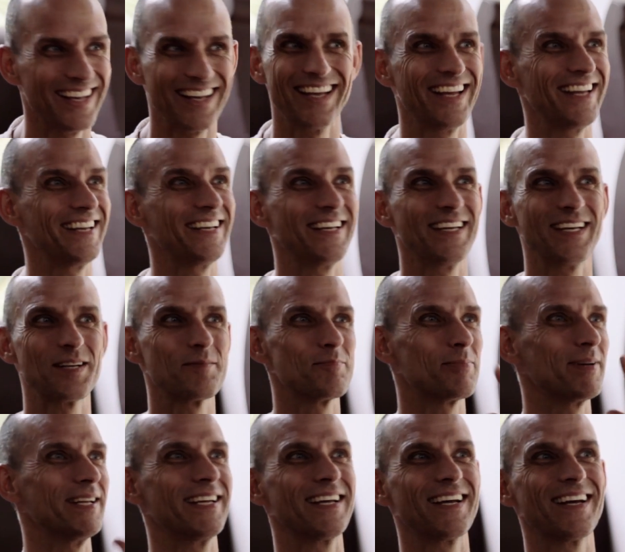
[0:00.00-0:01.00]
And he didn't
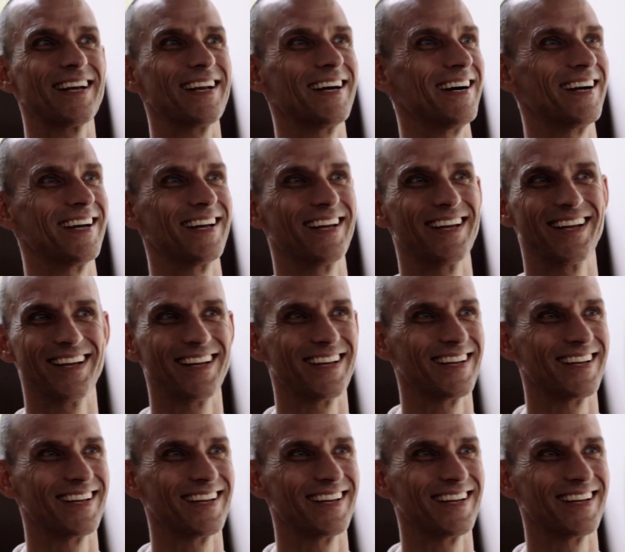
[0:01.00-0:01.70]
blink an eye.